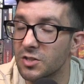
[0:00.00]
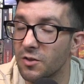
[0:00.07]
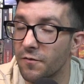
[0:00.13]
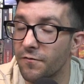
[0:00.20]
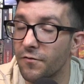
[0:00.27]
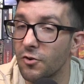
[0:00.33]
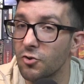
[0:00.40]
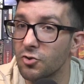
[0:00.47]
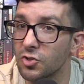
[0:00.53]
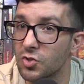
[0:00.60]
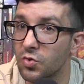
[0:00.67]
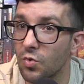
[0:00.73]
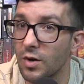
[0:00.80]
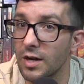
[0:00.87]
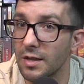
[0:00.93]
the first
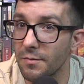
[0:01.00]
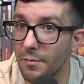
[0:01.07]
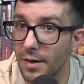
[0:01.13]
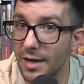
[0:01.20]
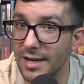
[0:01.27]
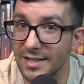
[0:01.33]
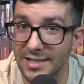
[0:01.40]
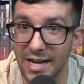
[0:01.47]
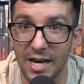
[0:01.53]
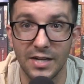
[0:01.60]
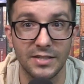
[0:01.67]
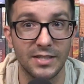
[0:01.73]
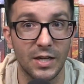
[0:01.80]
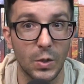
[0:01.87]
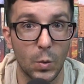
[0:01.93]
20 minutes, I
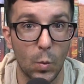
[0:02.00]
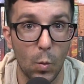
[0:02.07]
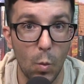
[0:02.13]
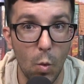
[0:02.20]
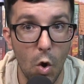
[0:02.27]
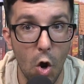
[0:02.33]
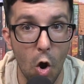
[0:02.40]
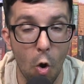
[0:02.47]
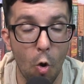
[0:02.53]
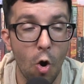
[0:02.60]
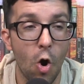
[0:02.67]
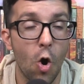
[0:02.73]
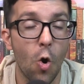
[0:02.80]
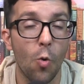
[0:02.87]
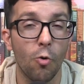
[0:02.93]
was like, whoa,
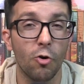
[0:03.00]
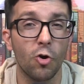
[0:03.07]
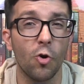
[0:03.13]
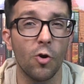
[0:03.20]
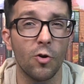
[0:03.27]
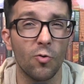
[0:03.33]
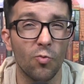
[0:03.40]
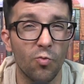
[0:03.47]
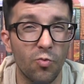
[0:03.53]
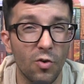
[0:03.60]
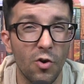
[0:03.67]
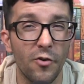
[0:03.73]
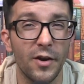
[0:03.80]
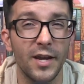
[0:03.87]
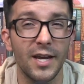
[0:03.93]
we're going
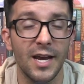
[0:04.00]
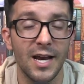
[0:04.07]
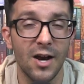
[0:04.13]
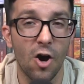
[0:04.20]
really